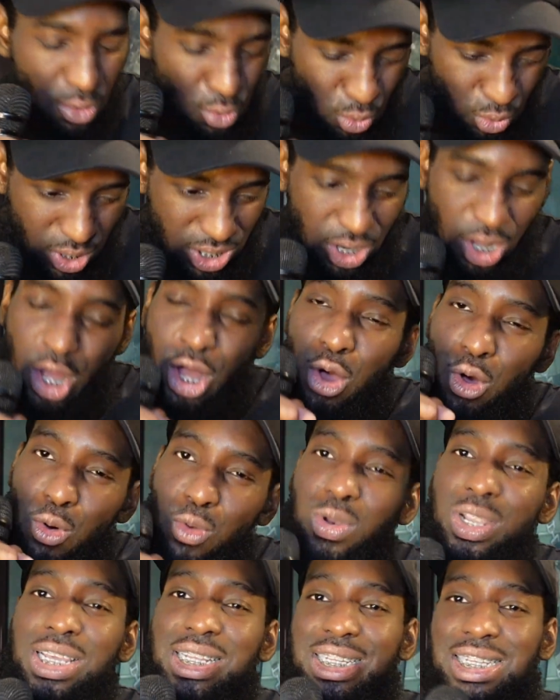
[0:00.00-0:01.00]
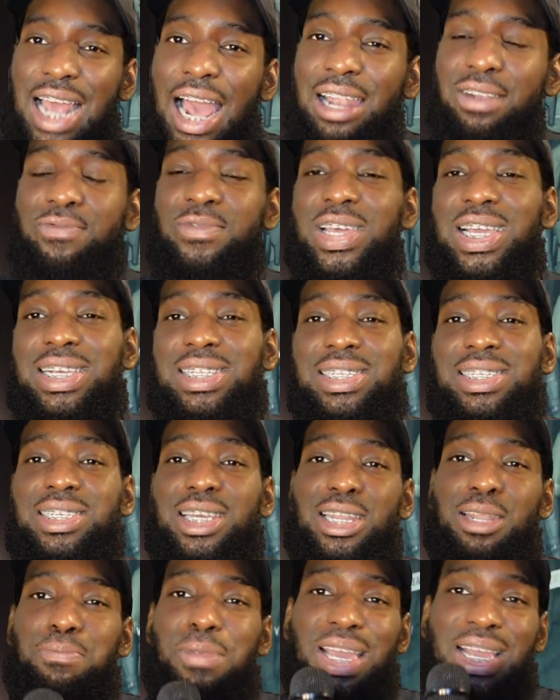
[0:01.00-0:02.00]
All these sad things is
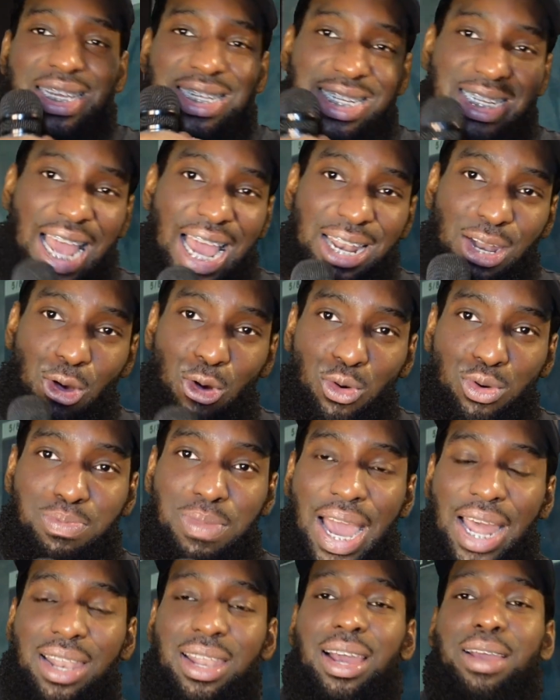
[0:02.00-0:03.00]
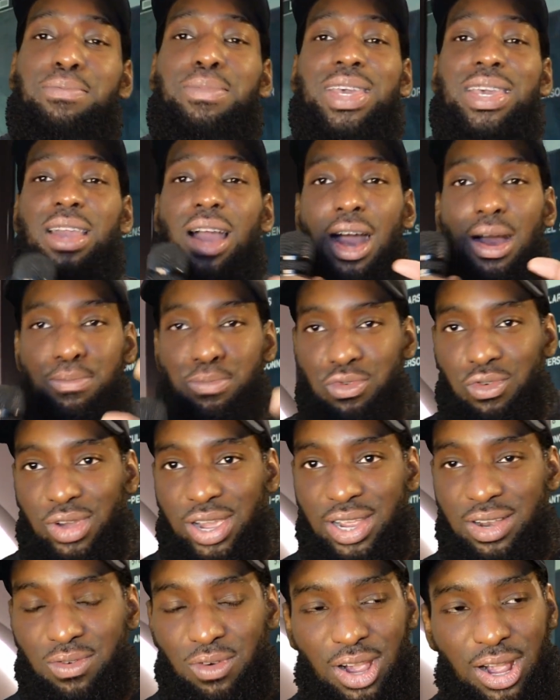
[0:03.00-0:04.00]
going to make a sad old man like me
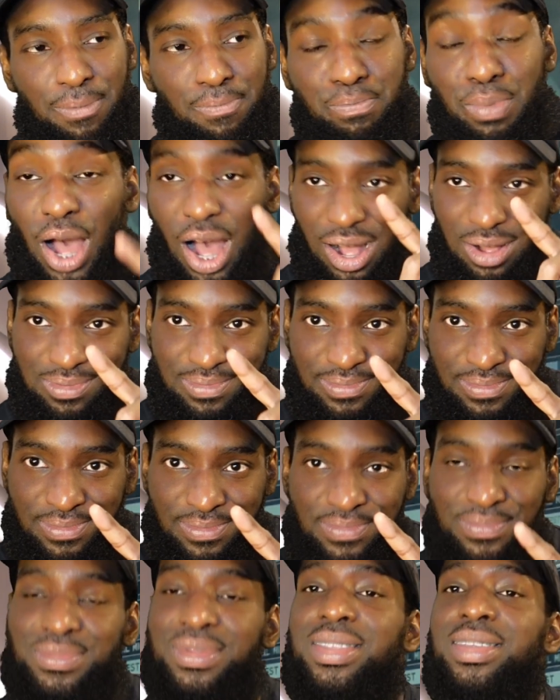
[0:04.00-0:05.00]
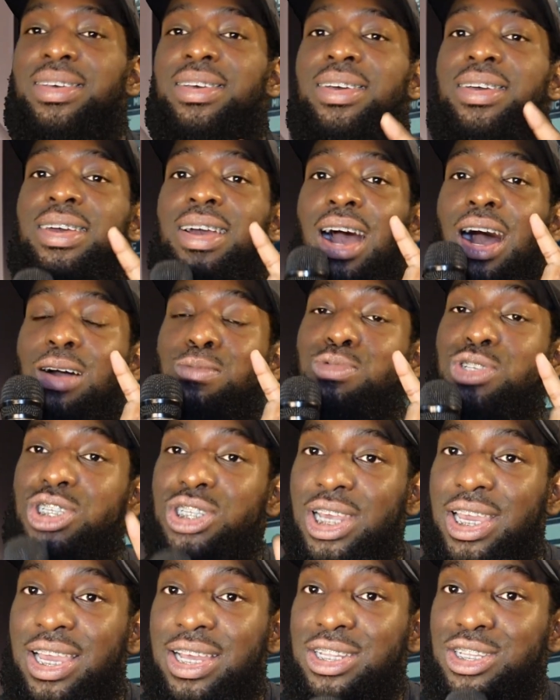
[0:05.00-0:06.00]
upgrade, right? But I'm
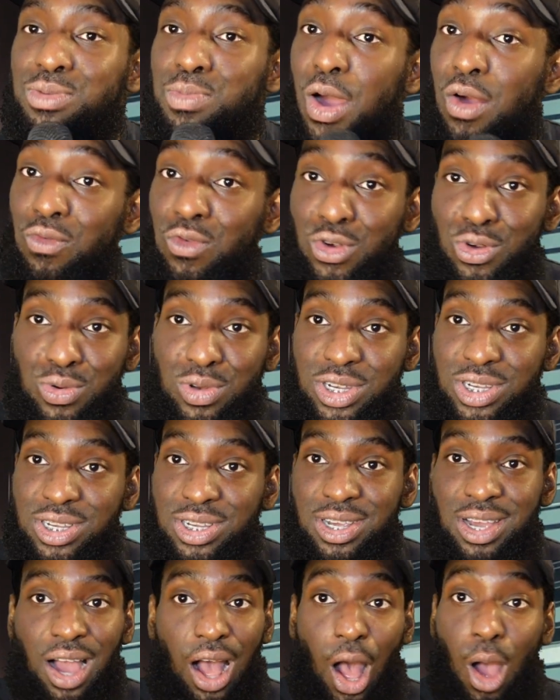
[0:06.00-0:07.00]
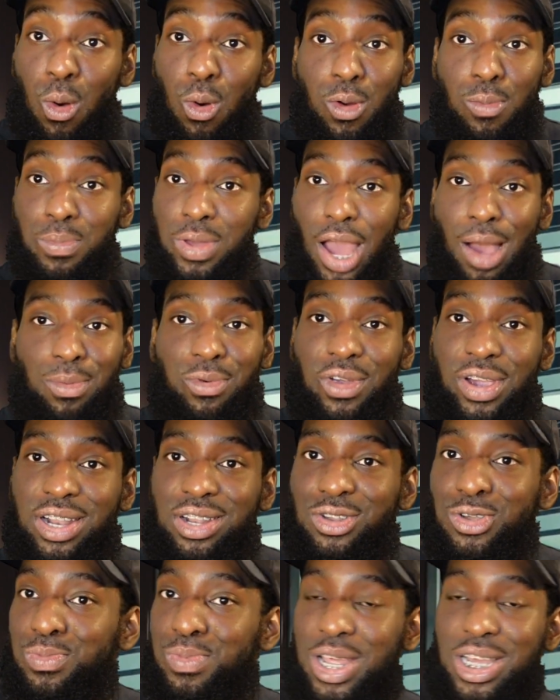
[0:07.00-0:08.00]
sticking to my roots. I won't be
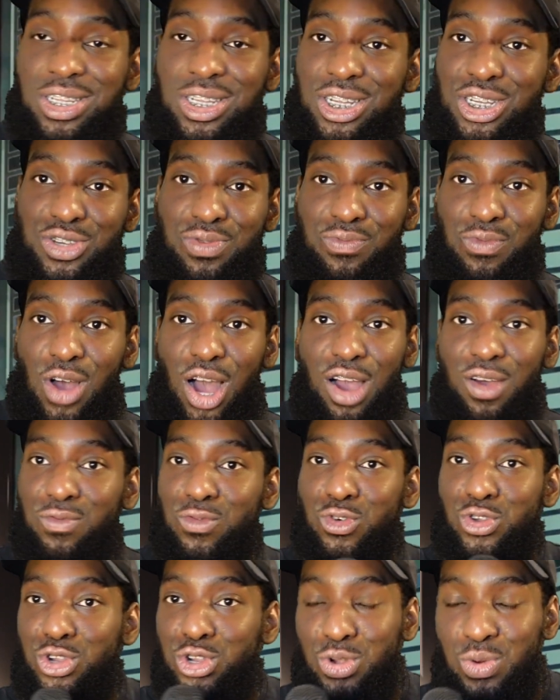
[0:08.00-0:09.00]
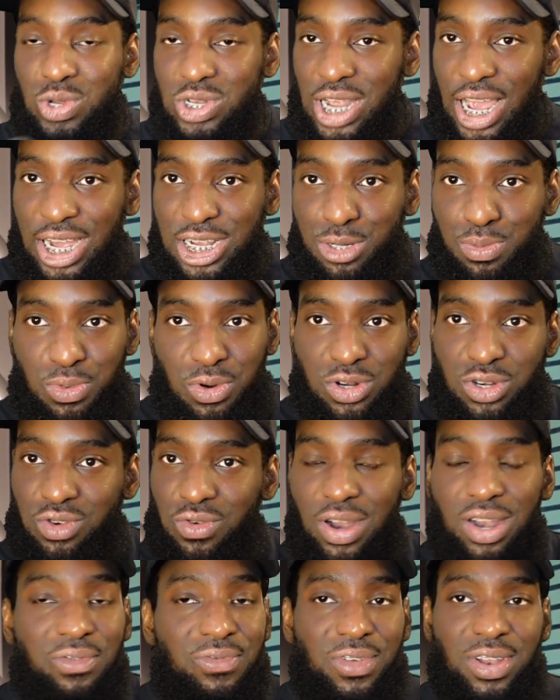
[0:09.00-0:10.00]
upgrading to a PlayStation 5 or the newest Xbox
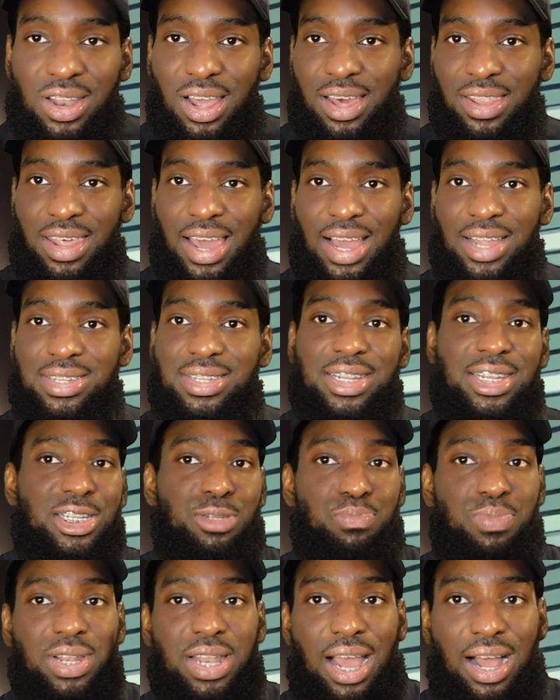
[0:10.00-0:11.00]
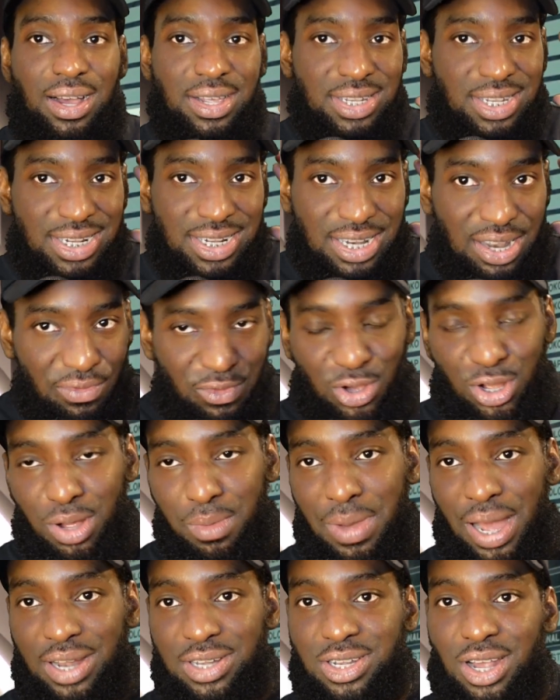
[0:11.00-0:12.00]
or anything like that until it's been out a significant
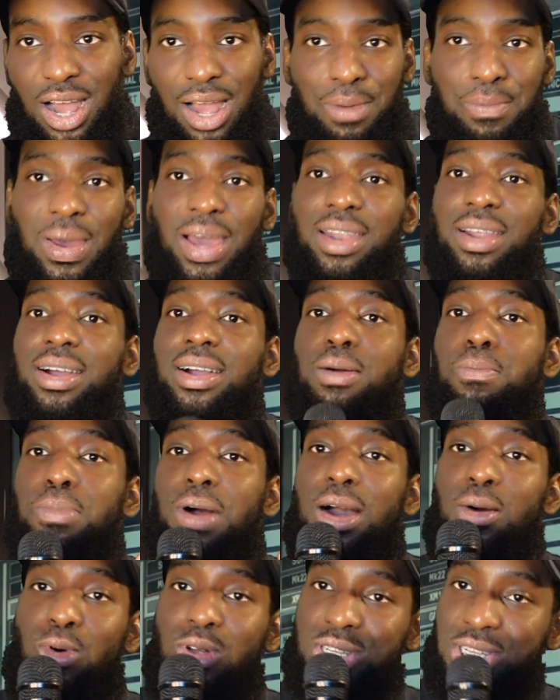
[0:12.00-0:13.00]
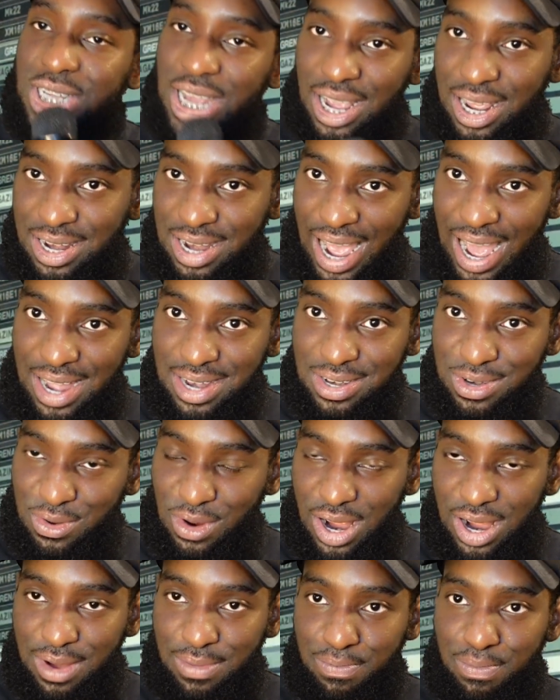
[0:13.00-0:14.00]
amount of time and I can buy one second hand,
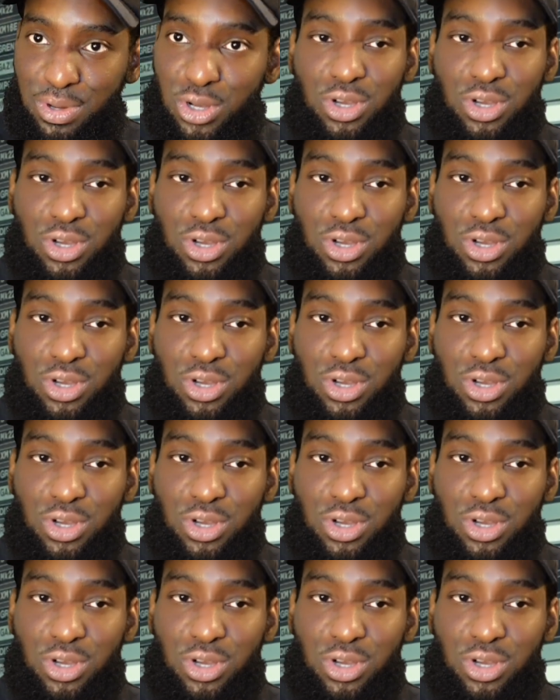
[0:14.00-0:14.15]
right?